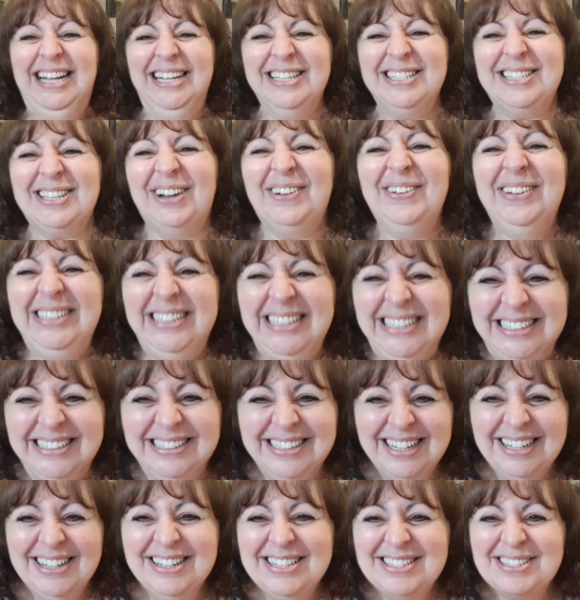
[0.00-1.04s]
So
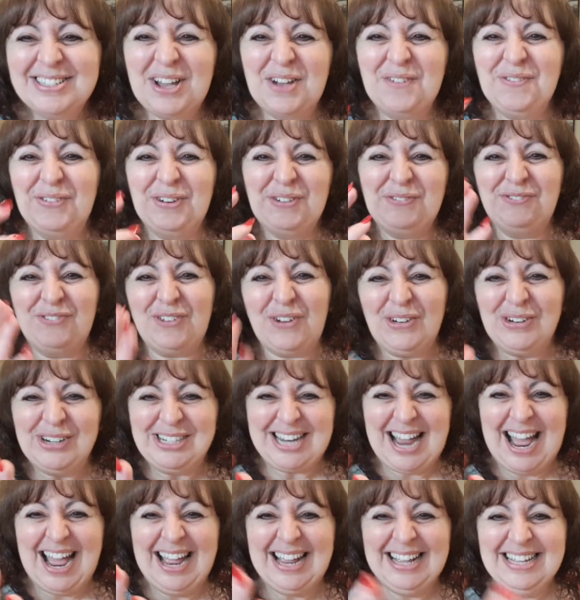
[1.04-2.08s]
for 4
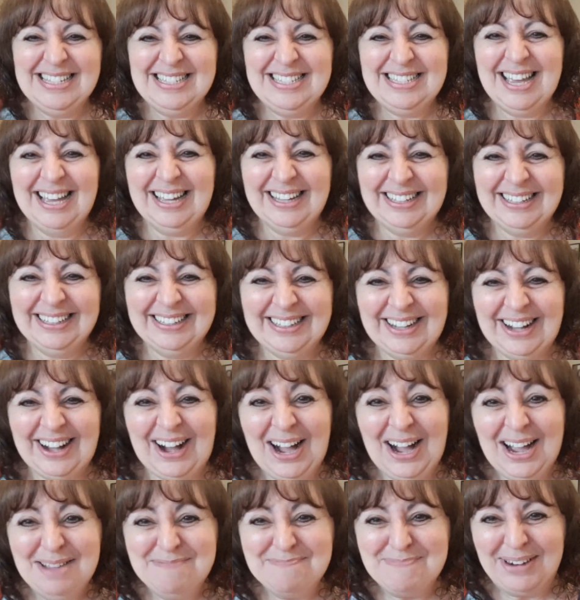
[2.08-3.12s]
days,
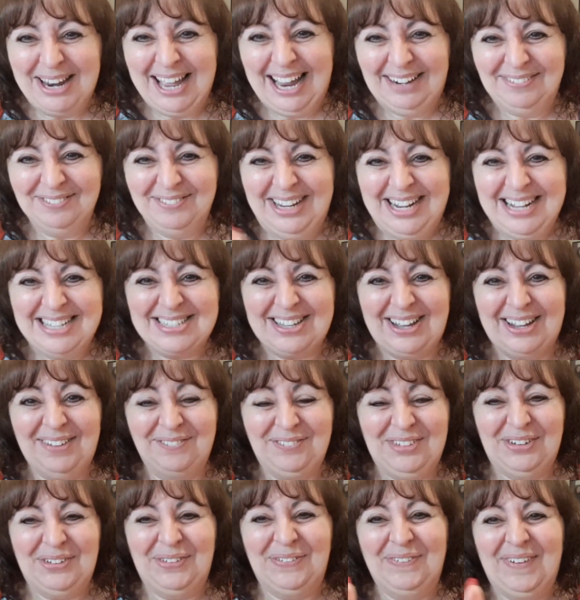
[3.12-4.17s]
hi Plant Mix, I hope
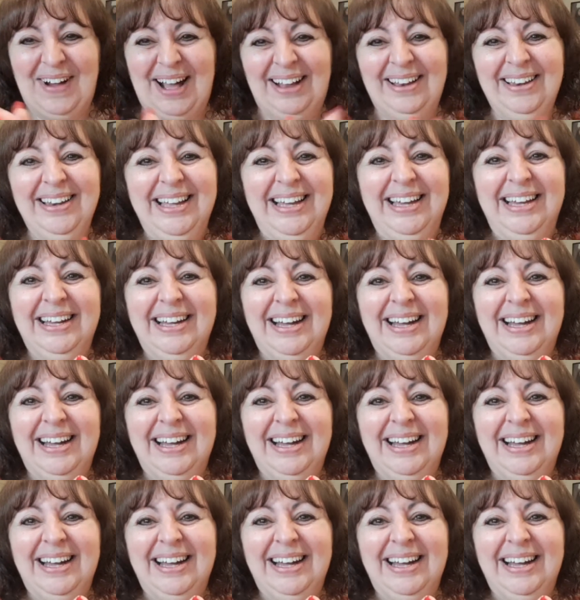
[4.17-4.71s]
you're well.